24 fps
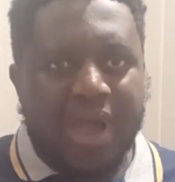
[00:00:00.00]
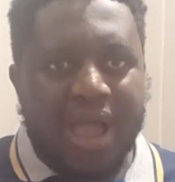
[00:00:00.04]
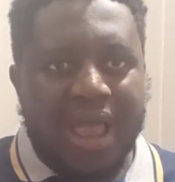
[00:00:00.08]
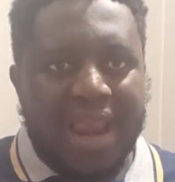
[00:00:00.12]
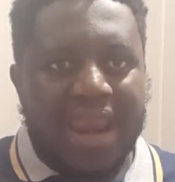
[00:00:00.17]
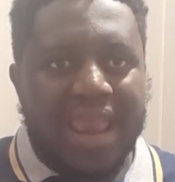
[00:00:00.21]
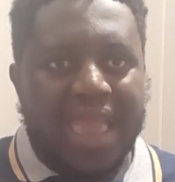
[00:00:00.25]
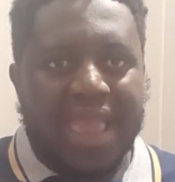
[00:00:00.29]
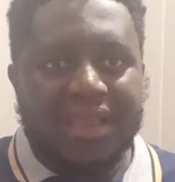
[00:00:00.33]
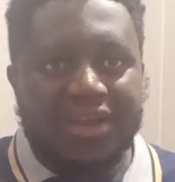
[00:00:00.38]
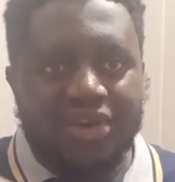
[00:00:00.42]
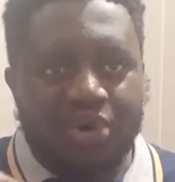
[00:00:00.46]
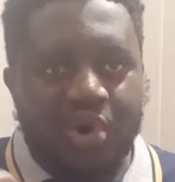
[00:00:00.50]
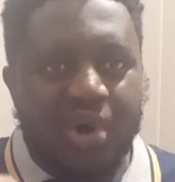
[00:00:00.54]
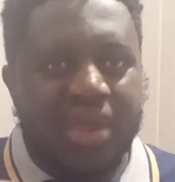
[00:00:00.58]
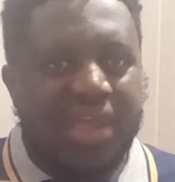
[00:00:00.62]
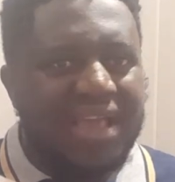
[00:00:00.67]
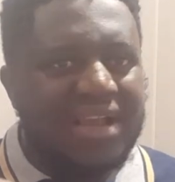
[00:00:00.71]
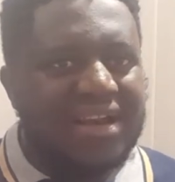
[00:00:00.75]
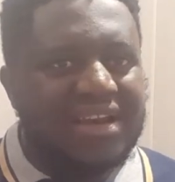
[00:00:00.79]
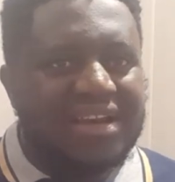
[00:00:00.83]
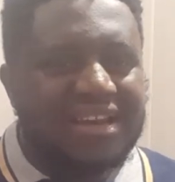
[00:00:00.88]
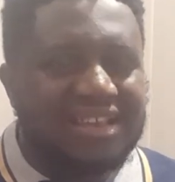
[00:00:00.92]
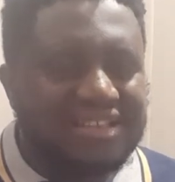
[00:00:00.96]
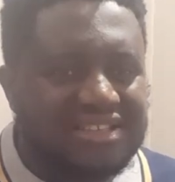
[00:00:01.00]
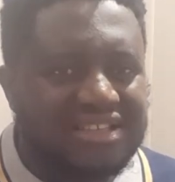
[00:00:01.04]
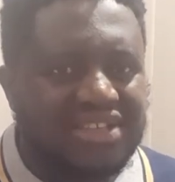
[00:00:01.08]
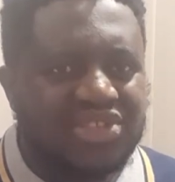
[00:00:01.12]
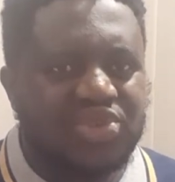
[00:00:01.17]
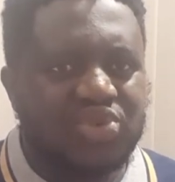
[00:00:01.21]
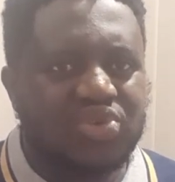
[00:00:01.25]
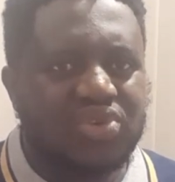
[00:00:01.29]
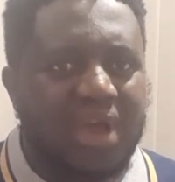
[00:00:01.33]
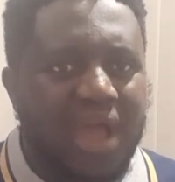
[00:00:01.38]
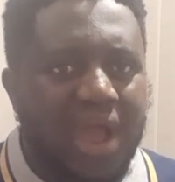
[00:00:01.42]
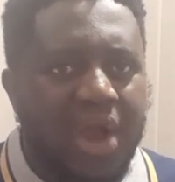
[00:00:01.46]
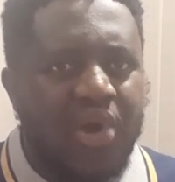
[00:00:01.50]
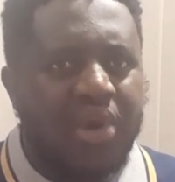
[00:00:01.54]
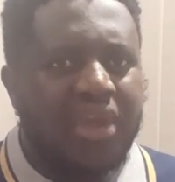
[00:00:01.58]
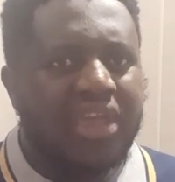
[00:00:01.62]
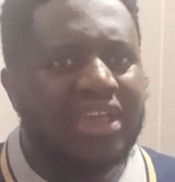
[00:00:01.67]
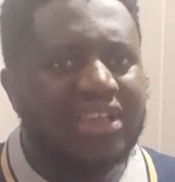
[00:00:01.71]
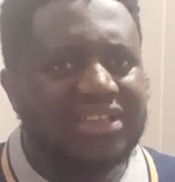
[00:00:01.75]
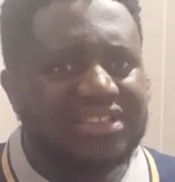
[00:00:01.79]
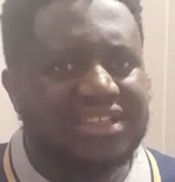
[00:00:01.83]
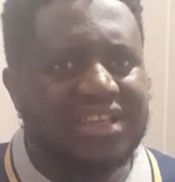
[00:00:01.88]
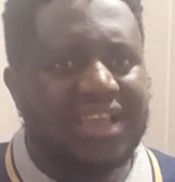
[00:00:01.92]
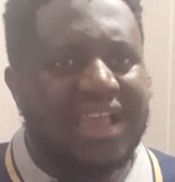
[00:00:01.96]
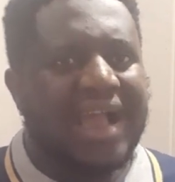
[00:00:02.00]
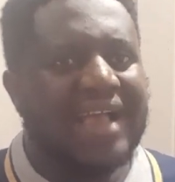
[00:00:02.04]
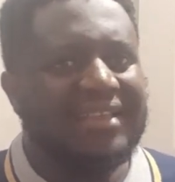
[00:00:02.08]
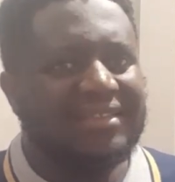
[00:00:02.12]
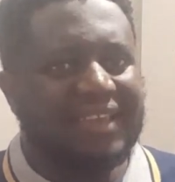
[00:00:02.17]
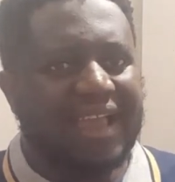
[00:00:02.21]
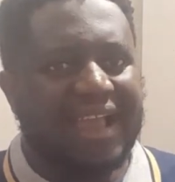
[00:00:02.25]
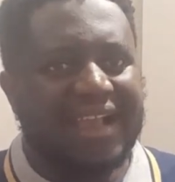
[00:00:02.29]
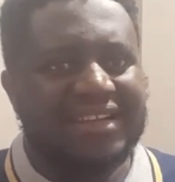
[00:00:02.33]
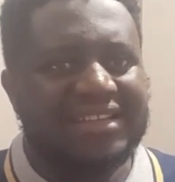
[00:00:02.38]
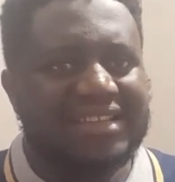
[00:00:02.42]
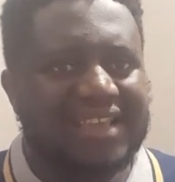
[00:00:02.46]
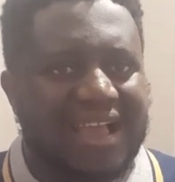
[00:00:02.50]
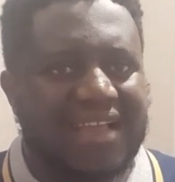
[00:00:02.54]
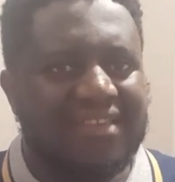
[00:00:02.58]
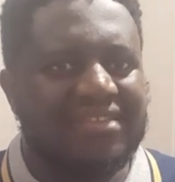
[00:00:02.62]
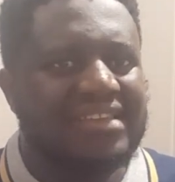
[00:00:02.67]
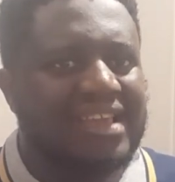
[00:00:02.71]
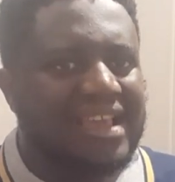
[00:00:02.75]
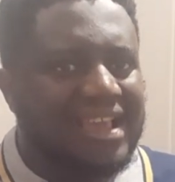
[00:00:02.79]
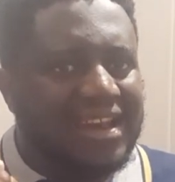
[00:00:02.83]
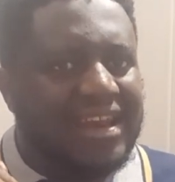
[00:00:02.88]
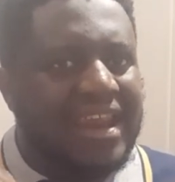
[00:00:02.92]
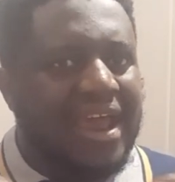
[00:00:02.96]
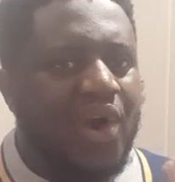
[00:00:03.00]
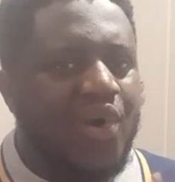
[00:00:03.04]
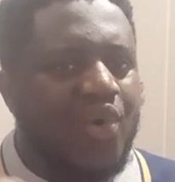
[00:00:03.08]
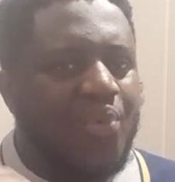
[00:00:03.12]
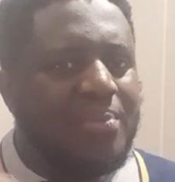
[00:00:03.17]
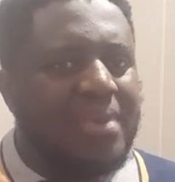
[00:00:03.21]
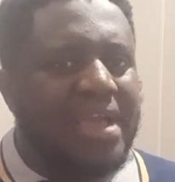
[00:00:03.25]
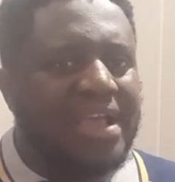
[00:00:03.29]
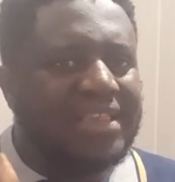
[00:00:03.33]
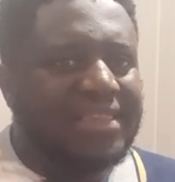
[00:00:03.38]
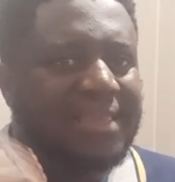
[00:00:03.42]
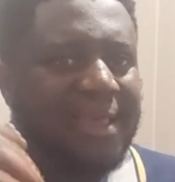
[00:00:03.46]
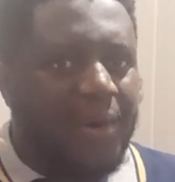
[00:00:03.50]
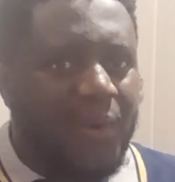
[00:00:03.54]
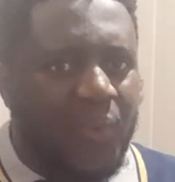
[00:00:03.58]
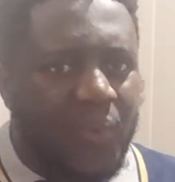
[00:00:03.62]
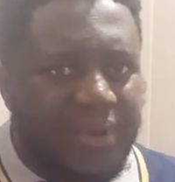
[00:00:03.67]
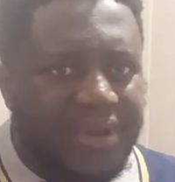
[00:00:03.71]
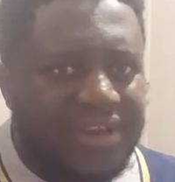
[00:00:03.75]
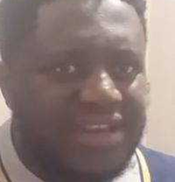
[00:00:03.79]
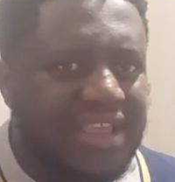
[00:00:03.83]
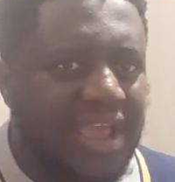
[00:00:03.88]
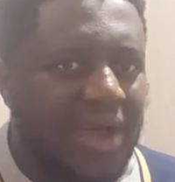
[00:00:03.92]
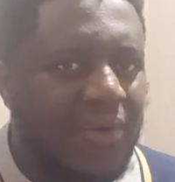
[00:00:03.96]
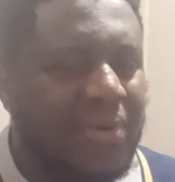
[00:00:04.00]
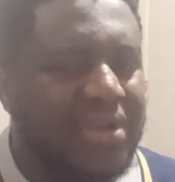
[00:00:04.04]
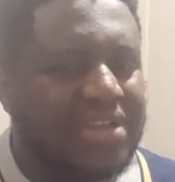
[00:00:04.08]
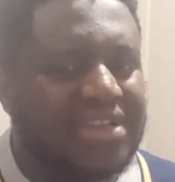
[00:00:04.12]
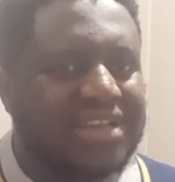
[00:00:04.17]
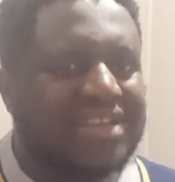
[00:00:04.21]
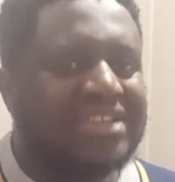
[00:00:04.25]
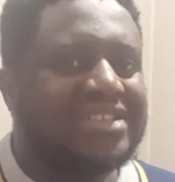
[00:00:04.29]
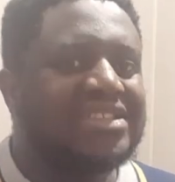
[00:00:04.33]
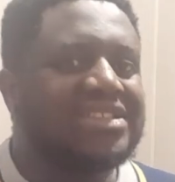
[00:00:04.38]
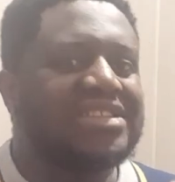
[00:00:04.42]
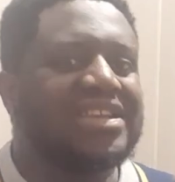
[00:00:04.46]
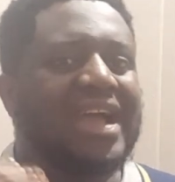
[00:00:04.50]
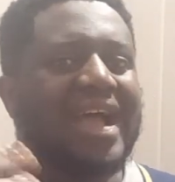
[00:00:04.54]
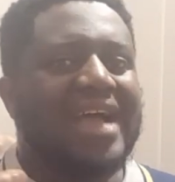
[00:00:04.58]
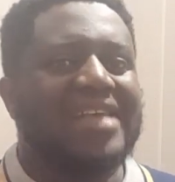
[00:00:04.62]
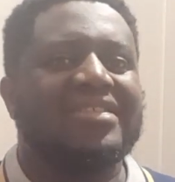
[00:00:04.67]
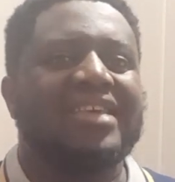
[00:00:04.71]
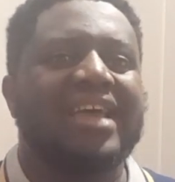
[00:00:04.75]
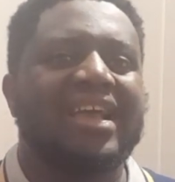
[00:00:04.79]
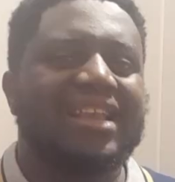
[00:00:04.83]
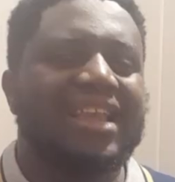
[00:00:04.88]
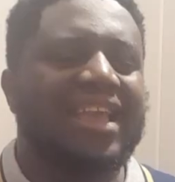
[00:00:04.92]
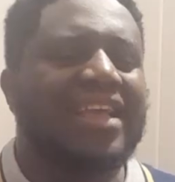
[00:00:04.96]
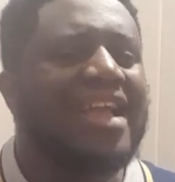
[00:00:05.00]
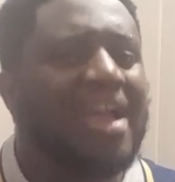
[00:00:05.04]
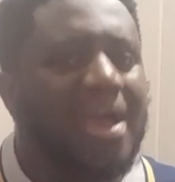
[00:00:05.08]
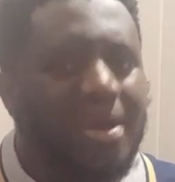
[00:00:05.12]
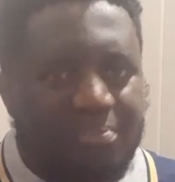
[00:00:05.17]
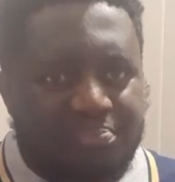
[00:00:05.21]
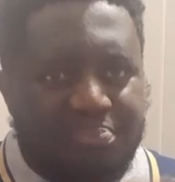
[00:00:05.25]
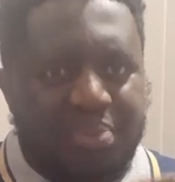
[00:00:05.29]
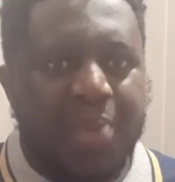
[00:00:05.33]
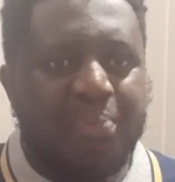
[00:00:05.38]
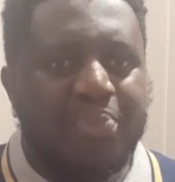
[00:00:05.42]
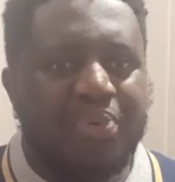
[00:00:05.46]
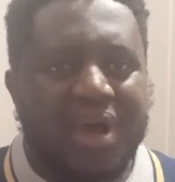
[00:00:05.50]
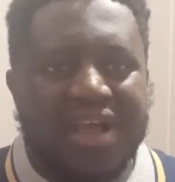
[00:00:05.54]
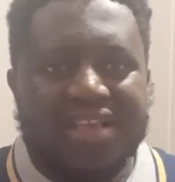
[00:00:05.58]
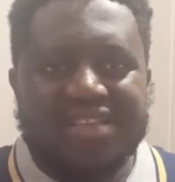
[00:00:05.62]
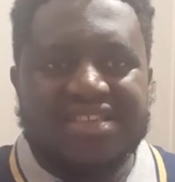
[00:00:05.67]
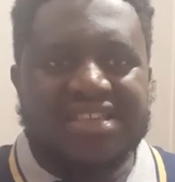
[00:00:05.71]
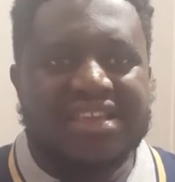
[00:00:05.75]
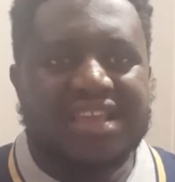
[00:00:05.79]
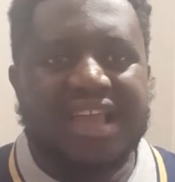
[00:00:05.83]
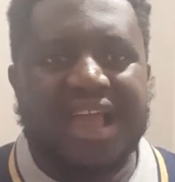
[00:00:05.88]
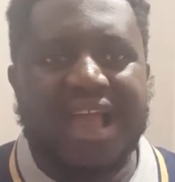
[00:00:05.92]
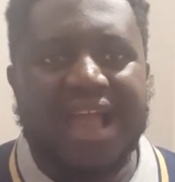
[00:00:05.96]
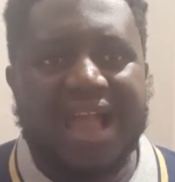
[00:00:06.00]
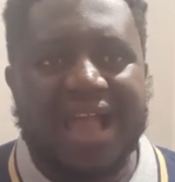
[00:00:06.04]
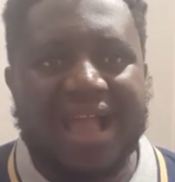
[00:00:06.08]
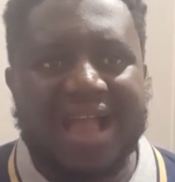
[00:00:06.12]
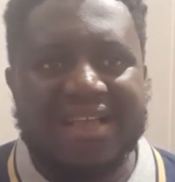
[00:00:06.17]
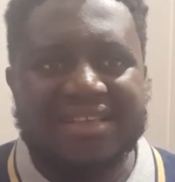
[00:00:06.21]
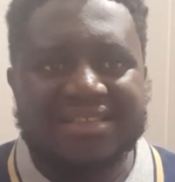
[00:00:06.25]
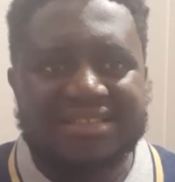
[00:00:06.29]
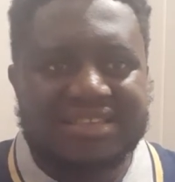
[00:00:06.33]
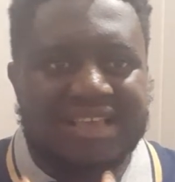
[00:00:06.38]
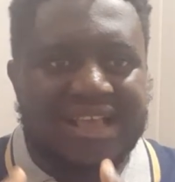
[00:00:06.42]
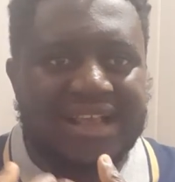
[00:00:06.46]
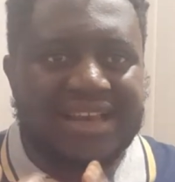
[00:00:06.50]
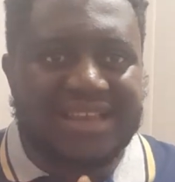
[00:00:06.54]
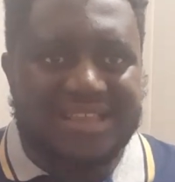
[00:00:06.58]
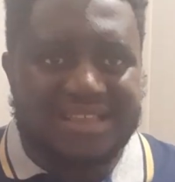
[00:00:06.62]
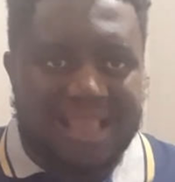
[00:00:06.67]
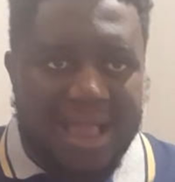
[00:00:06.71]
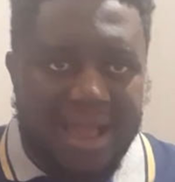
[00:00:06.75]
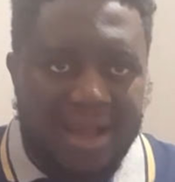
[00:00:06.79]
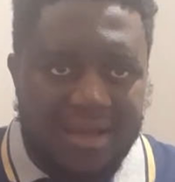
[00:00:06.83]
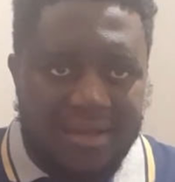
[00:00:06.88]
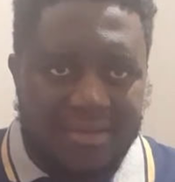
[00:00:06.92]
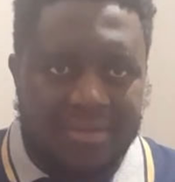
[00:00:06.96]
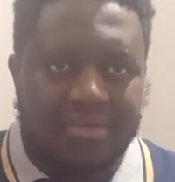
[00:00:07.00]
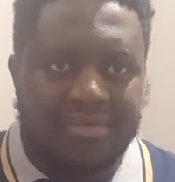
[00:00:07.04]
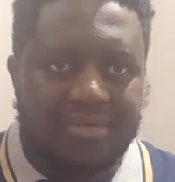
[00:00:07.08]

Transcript: are like, okay, relating to her, okay, she has ideas that will make them win their wages. She has ideas. People are seeing her as a leader.